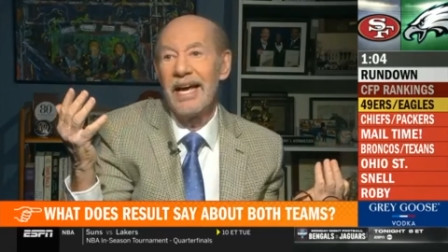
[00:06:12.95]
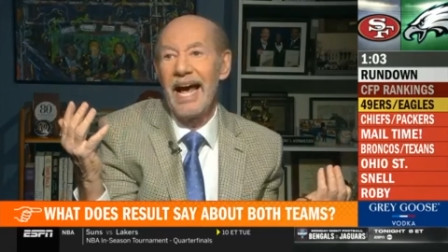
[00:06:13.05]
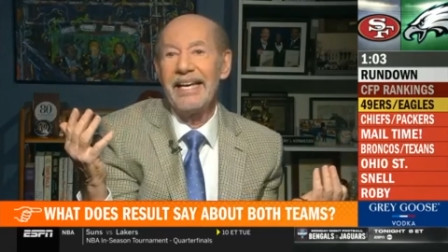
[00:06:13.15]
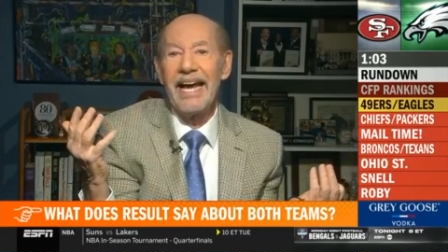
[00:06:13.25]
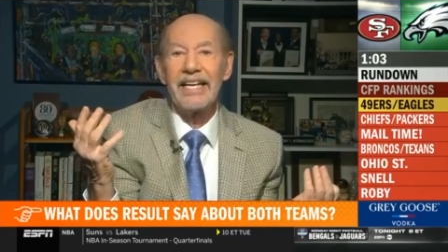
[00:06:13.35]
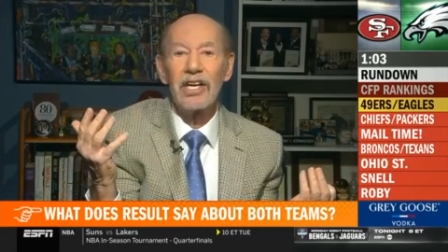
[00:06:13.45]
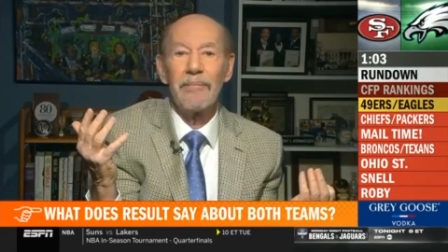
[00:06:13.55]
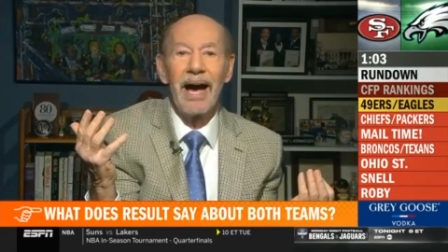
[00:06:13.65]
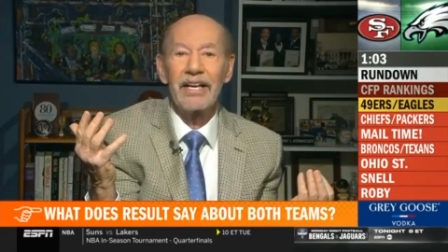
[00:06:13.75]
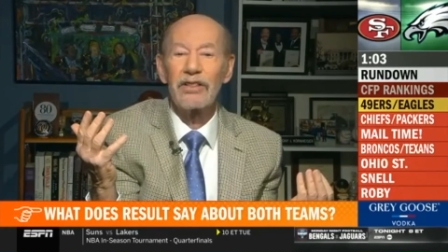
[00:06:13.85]
And they had
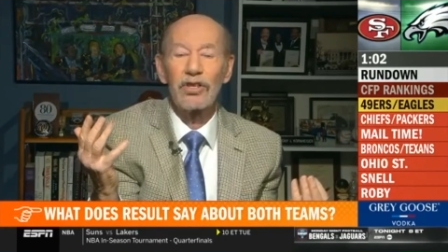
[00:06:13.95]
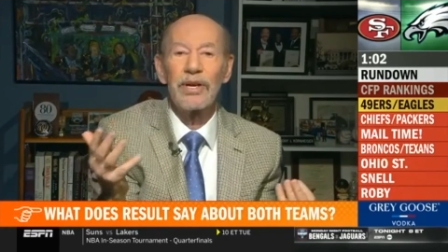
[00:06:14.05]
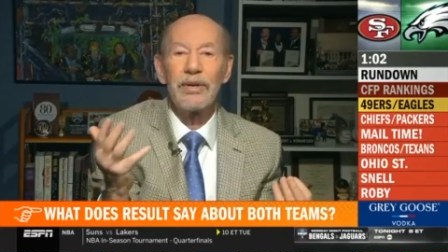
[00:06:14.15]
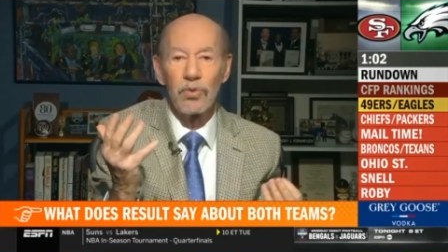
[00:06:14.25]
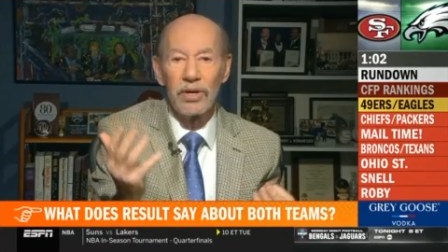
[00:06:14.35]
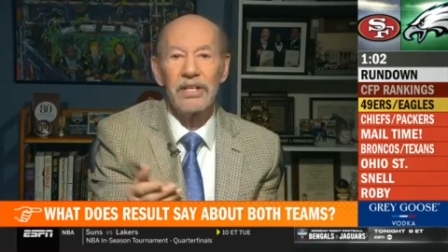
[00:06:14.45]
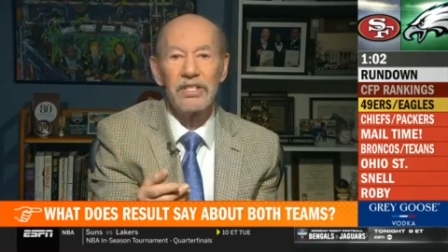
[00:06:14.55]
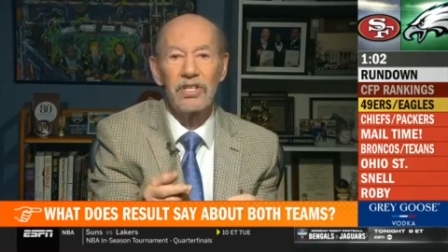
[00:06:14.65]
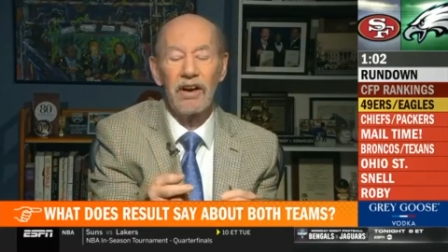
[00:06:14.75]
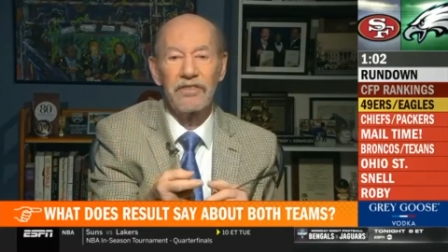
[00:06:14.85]
come out of three really
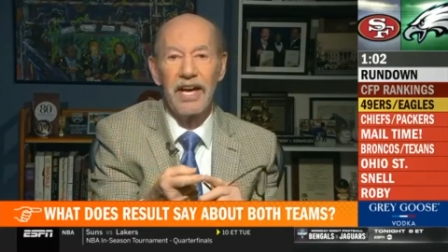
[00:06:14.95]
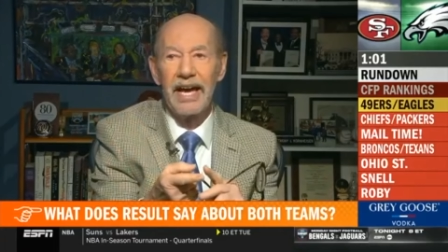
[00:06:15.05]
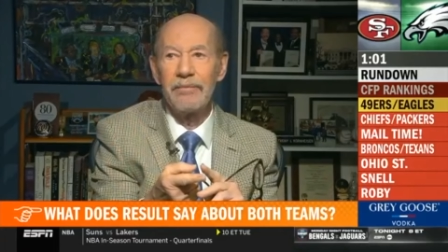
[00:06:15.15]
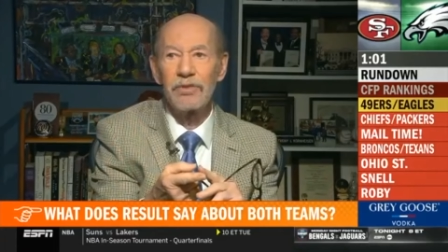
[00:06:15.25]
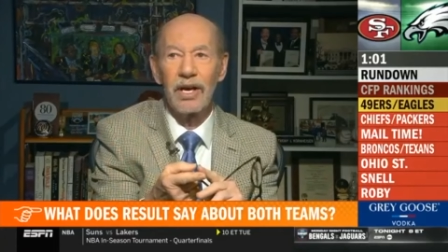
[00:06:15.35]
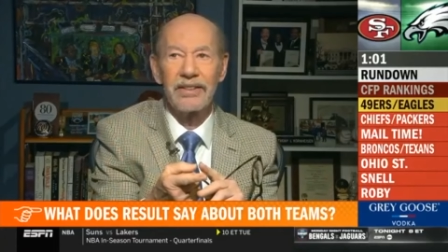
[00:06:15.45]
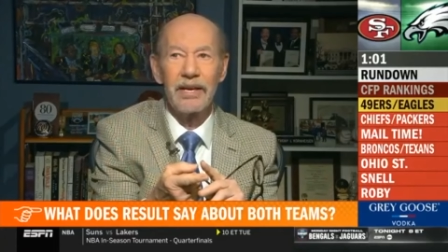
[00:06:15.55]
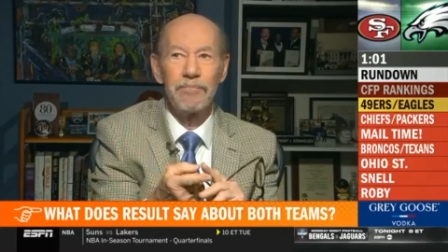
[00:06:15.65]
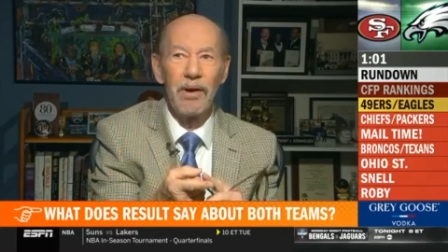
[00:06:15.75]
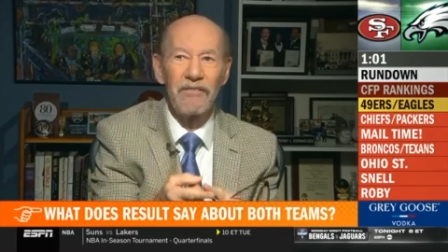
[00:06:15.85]
tough games. I
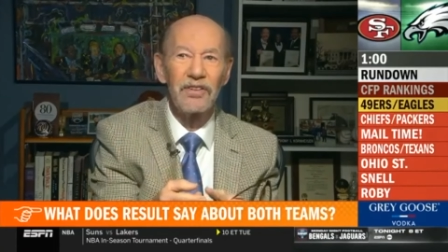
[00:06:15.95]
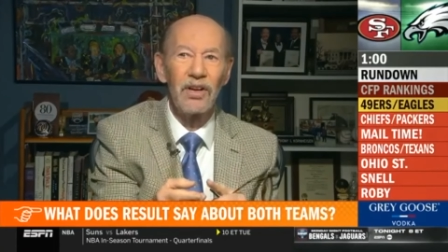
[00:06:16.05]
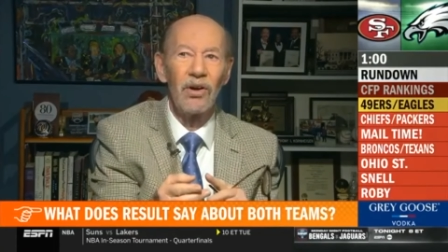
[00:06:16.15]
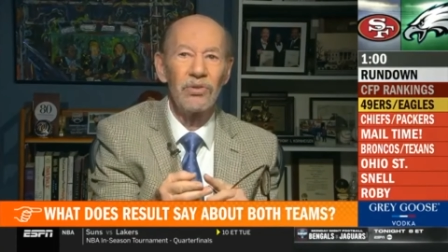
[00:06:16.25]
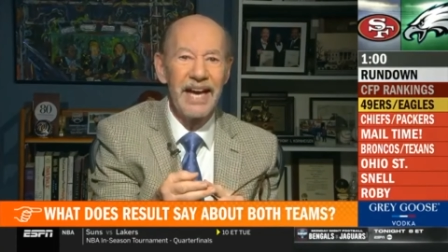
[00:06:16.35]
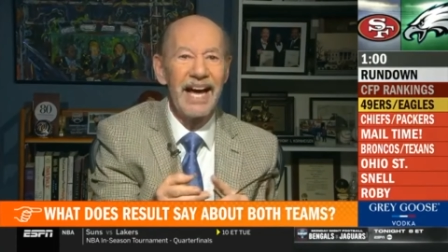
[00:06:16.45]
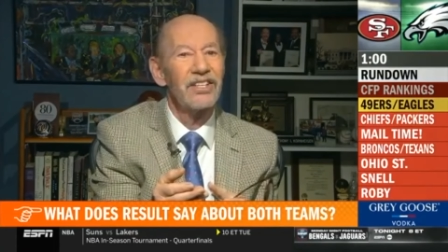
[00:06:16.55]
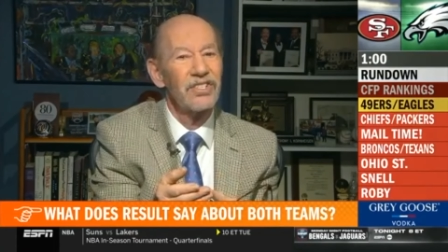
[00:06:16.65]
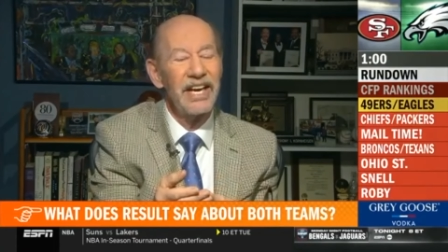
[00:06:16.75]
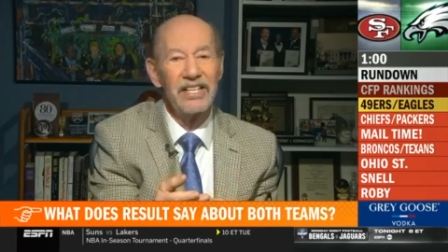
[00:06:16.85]
think Buffalo,
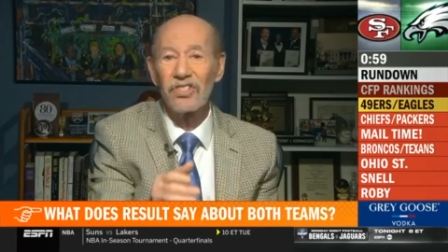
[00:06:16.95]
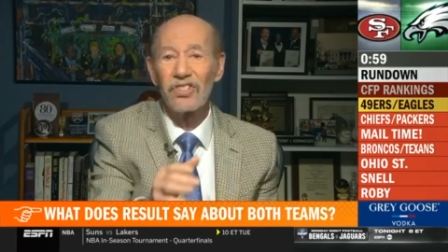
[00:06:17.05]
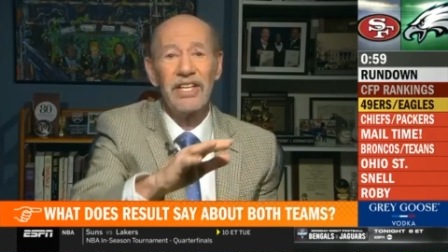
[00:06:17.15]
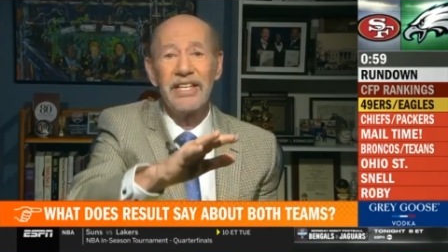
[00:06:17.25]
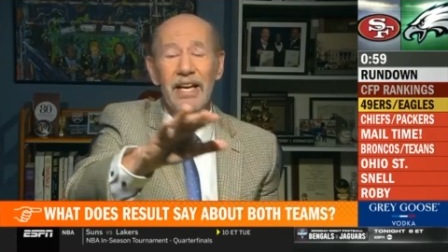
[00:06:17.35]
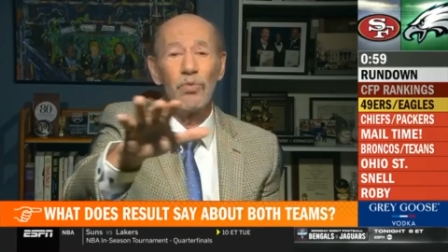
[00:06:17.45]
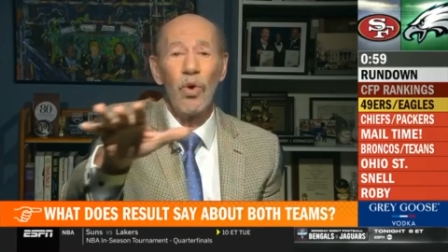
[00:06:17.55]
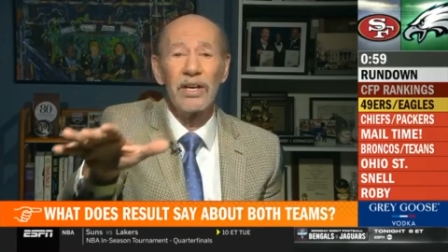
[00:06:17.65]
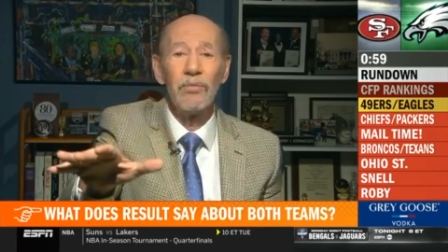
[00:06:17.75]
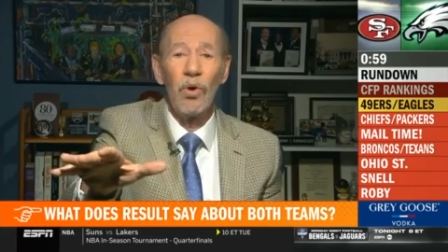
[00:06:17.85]
Dallas, Kansas City, they'd
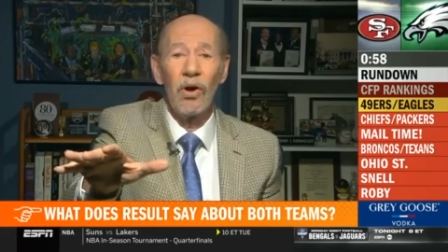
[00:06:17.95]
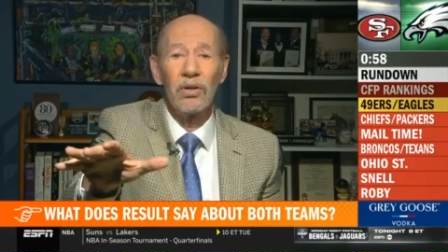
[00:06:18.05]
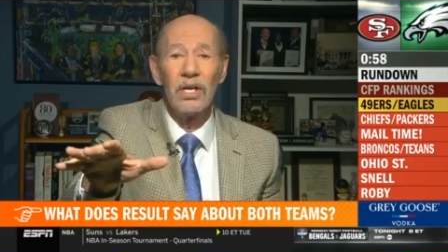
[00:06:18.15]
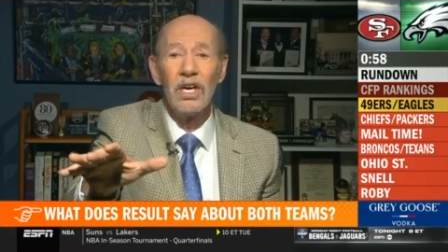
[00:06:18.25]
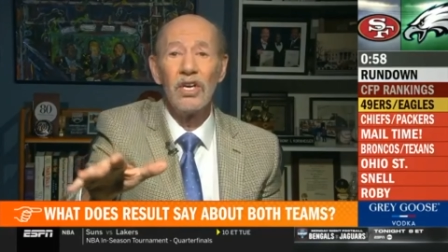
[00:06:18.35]
won them all.